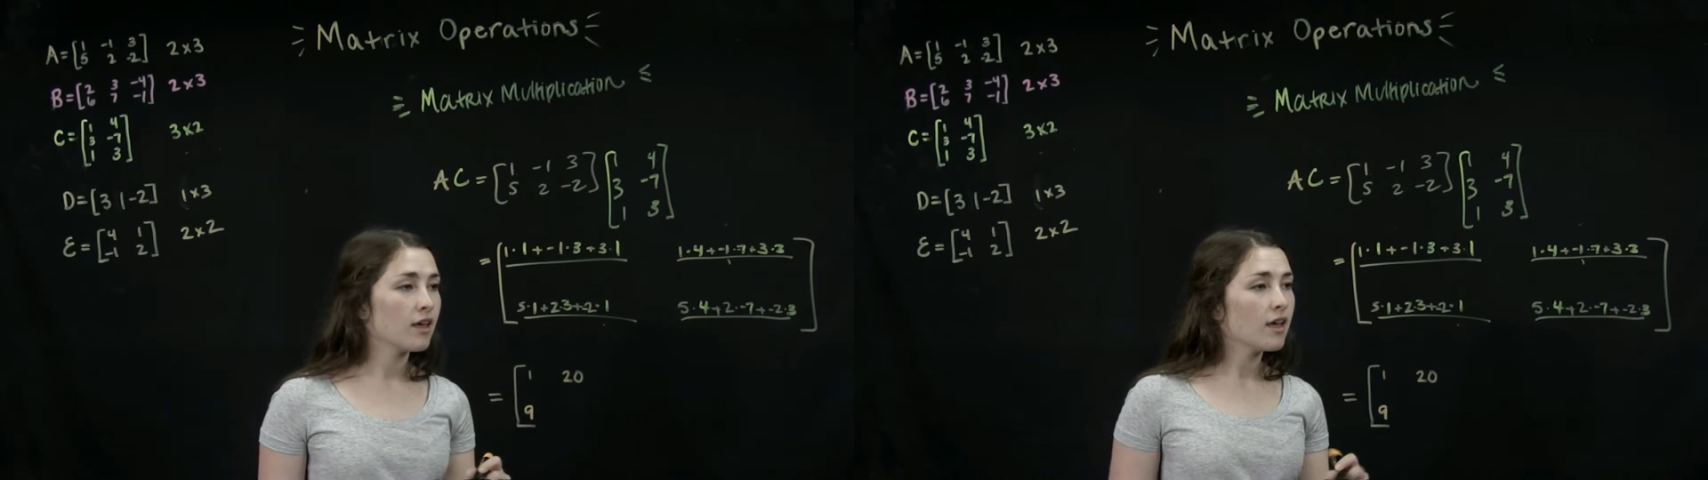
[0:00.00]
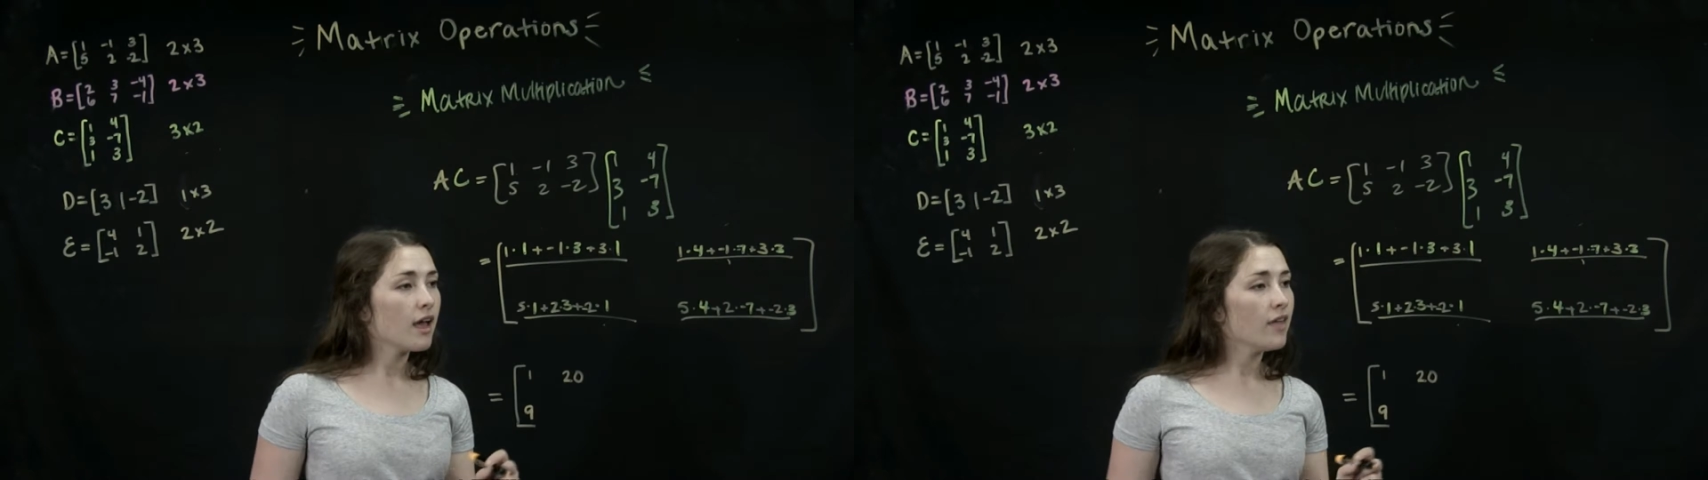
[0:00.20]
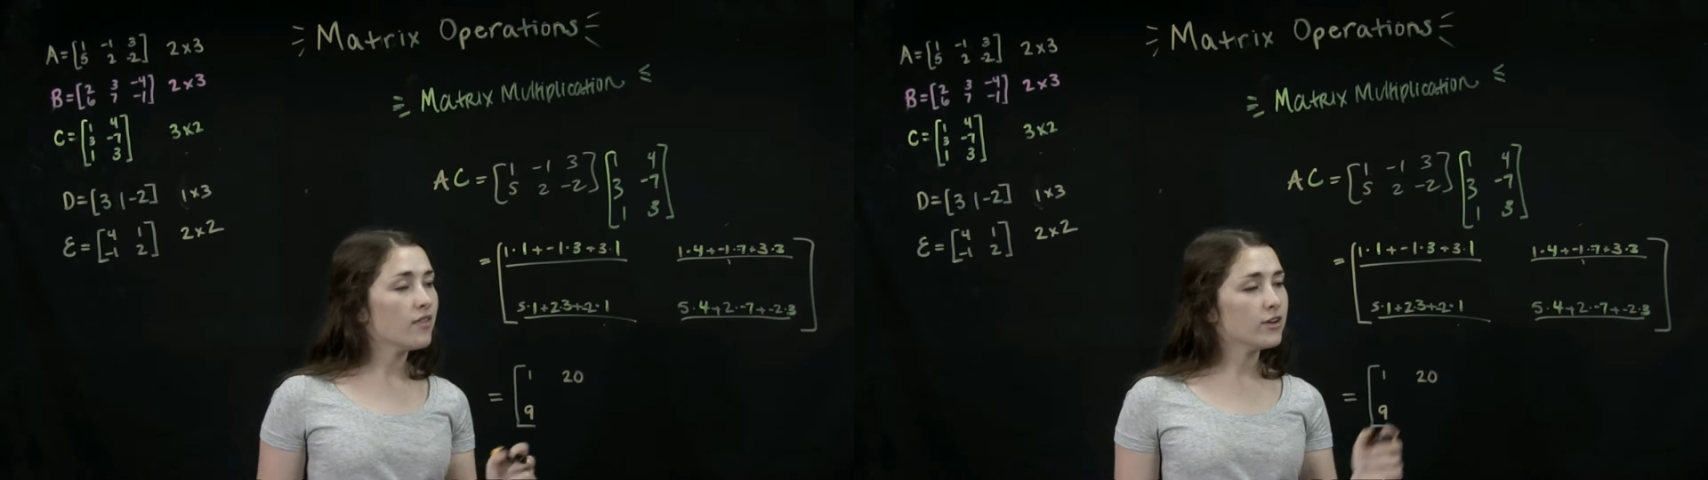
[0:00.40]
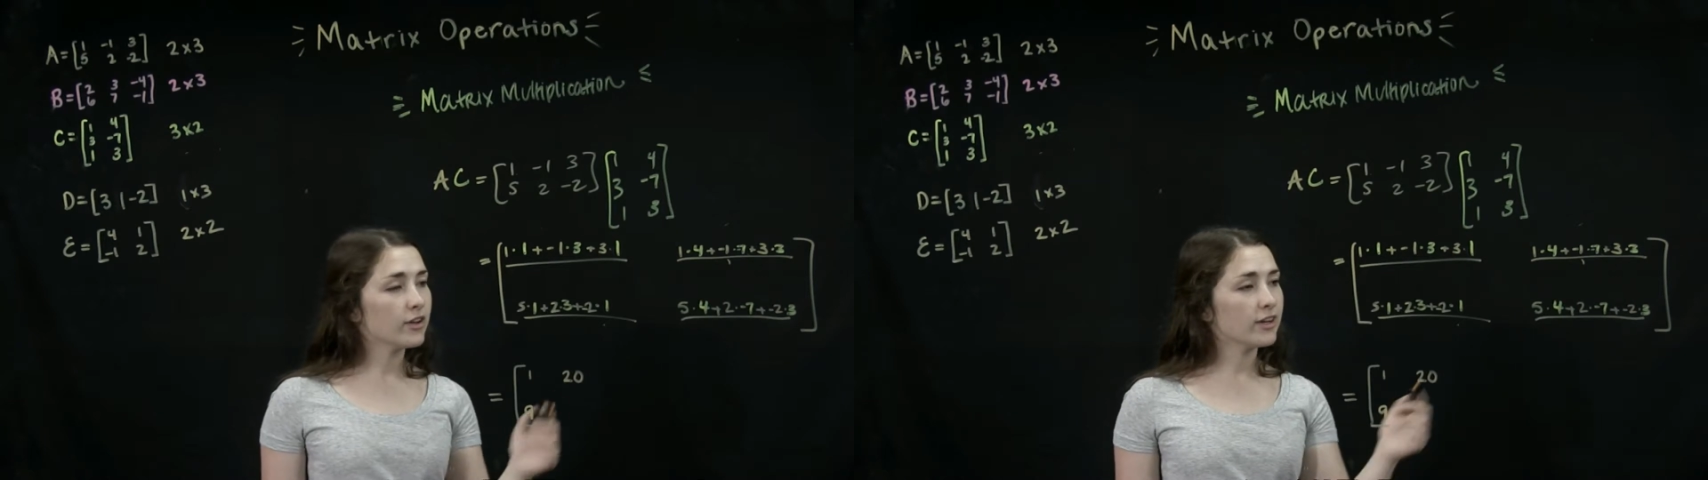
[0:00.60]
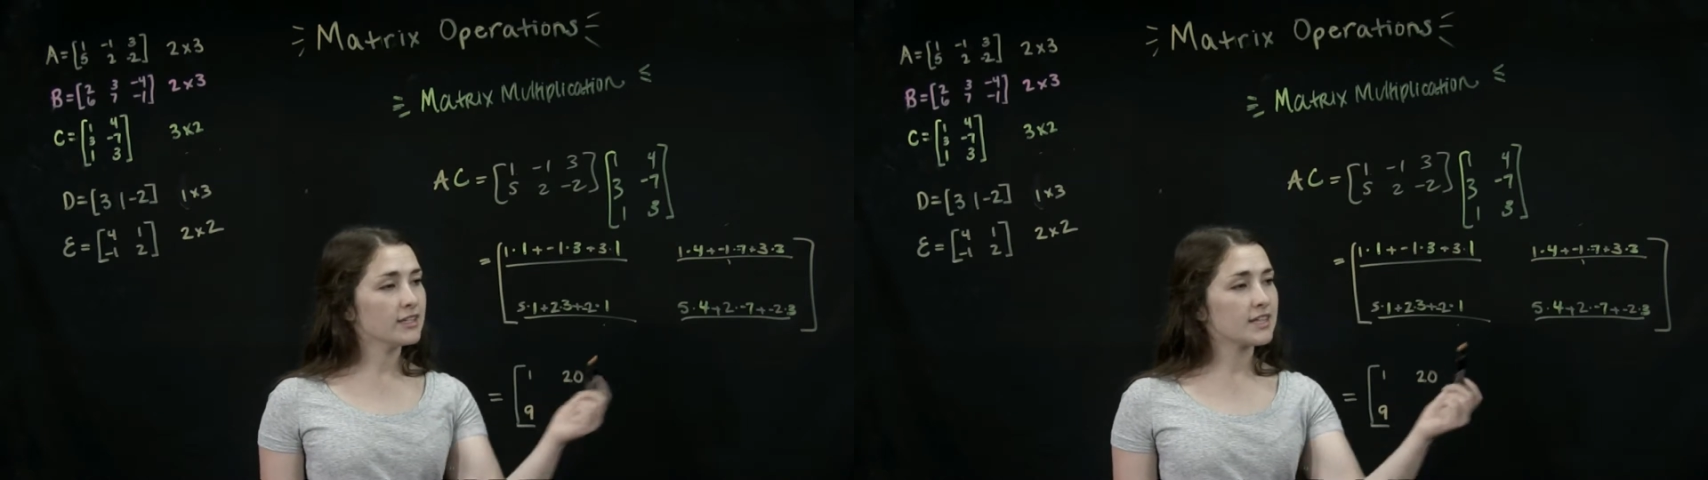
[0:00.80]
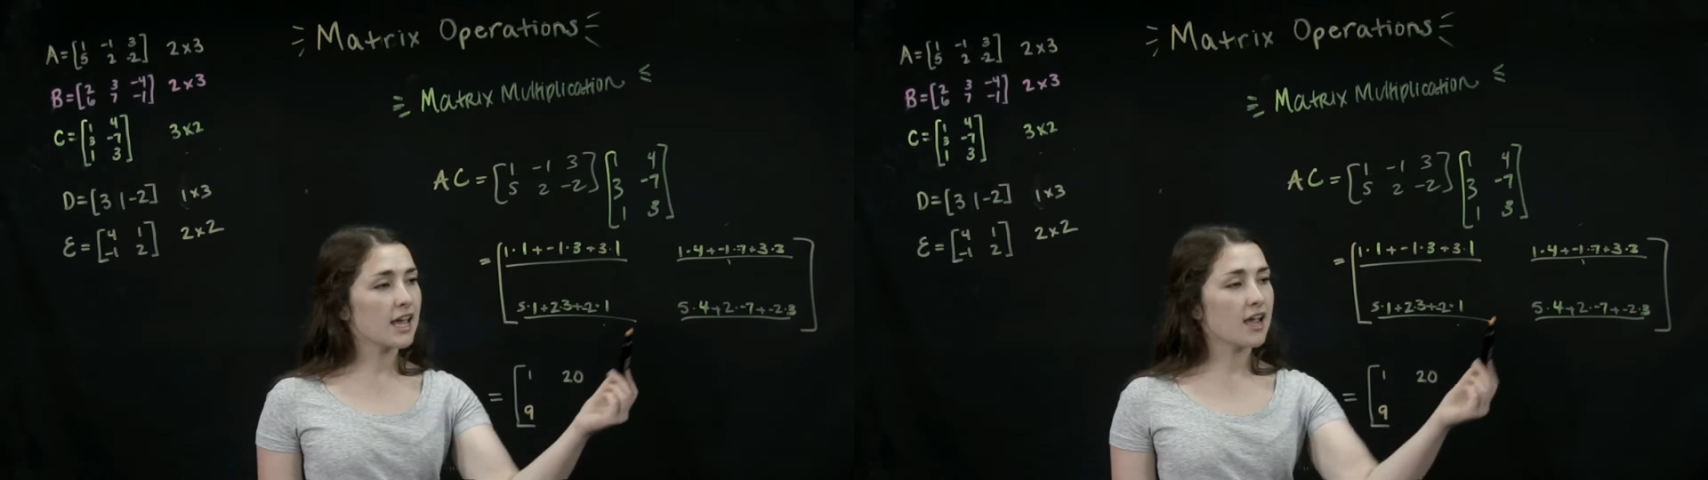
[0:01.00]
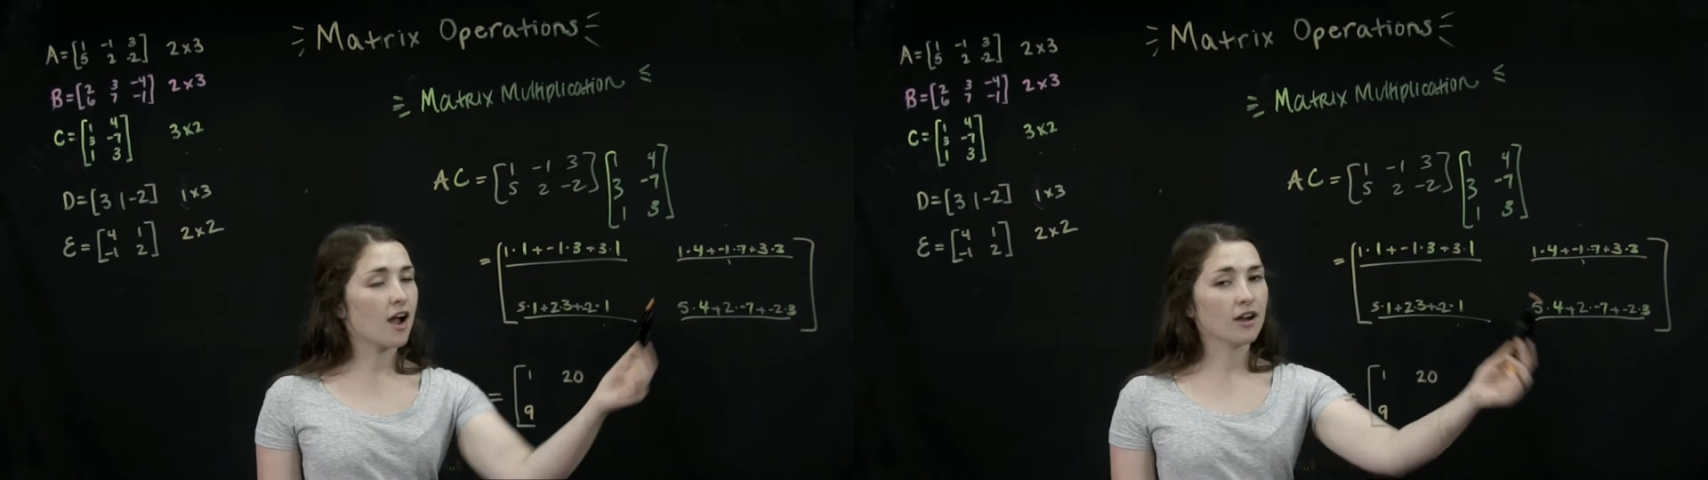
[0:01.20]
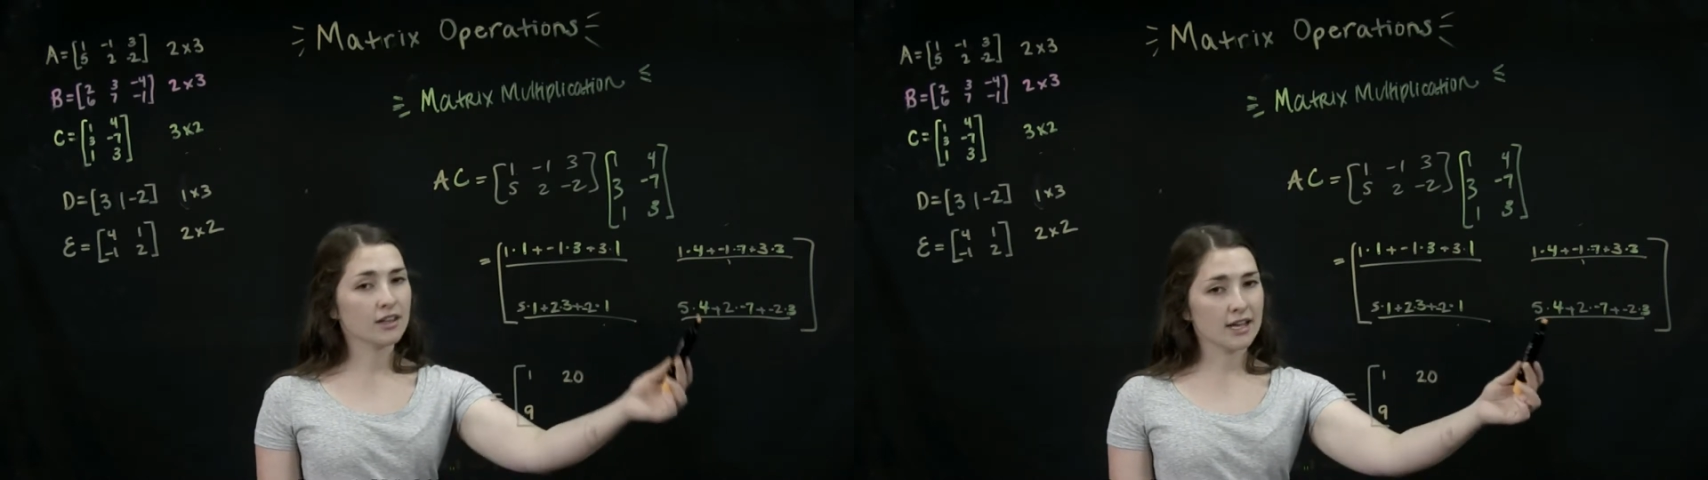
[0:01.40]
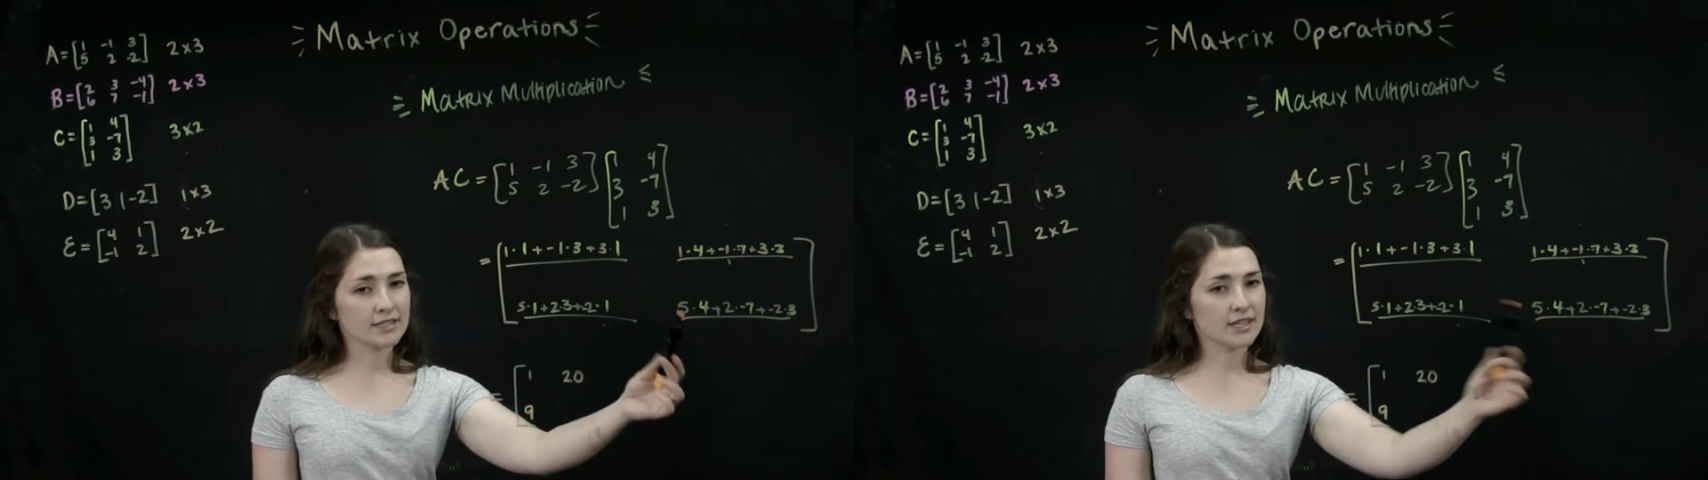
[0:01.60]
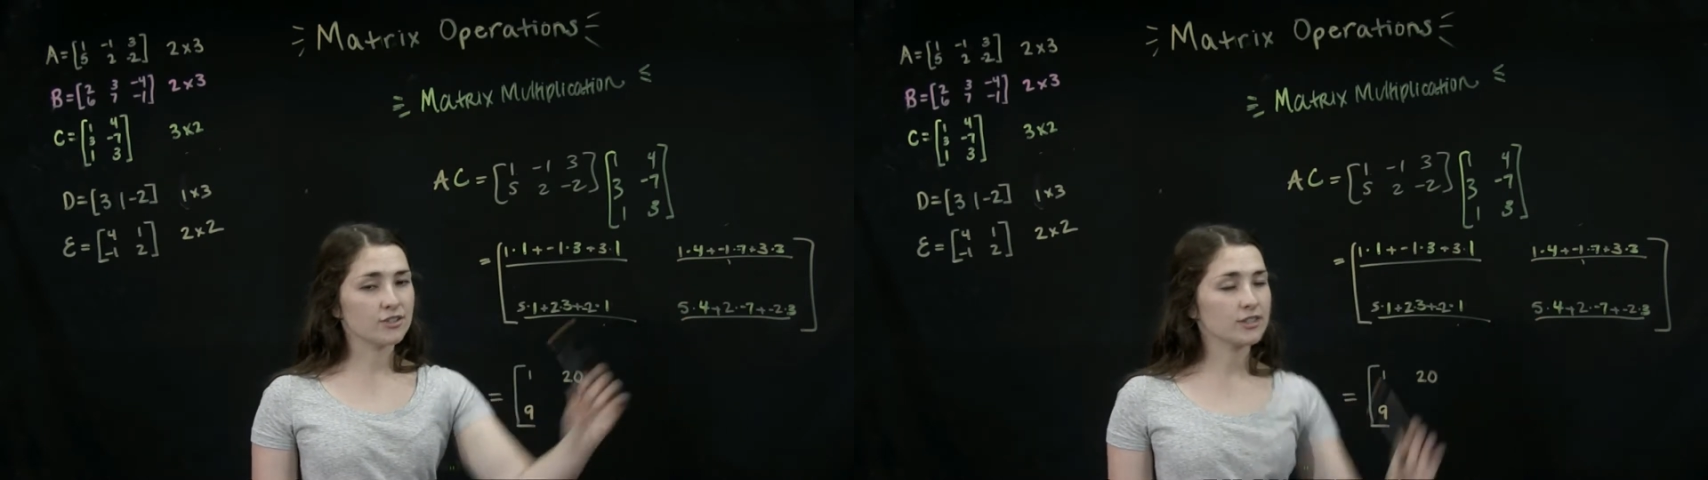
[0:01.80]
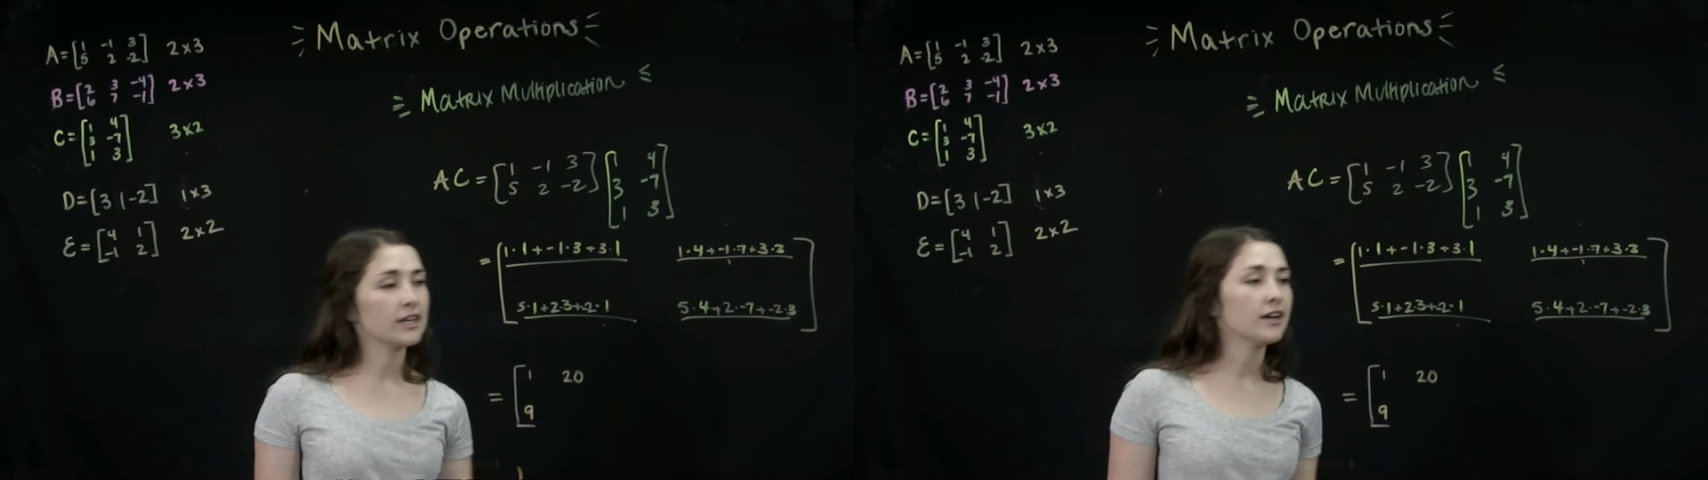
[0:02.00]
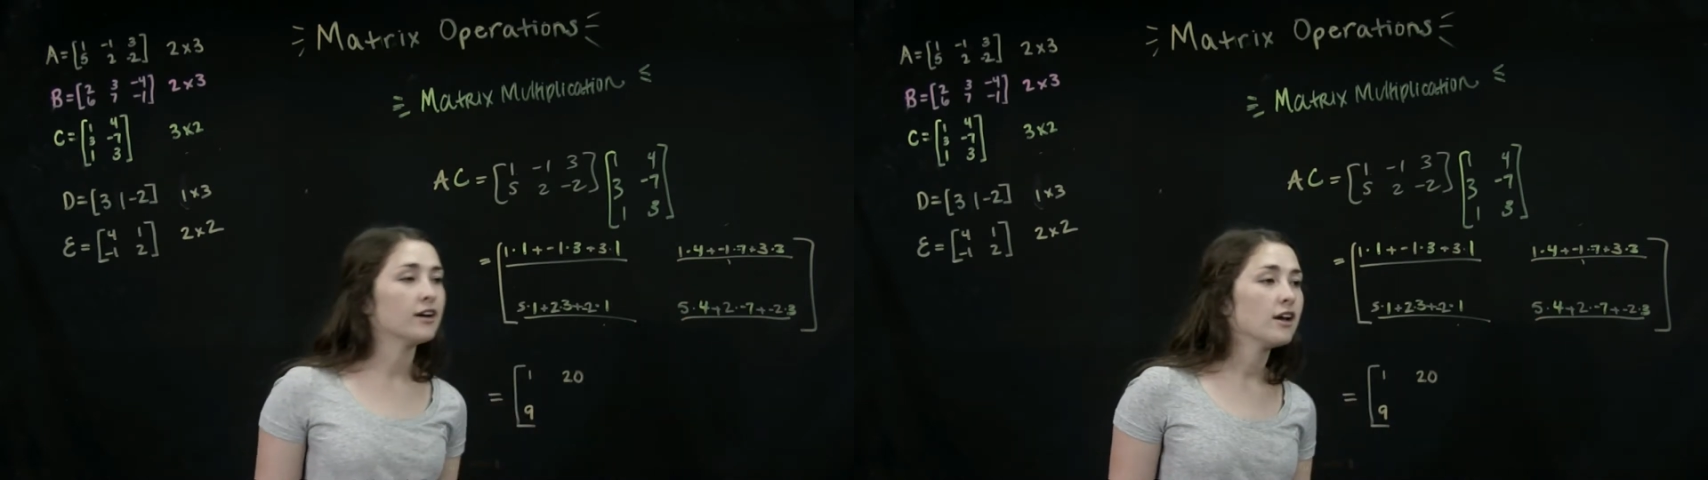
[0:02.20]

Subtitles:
And then you're going to take our last entry here.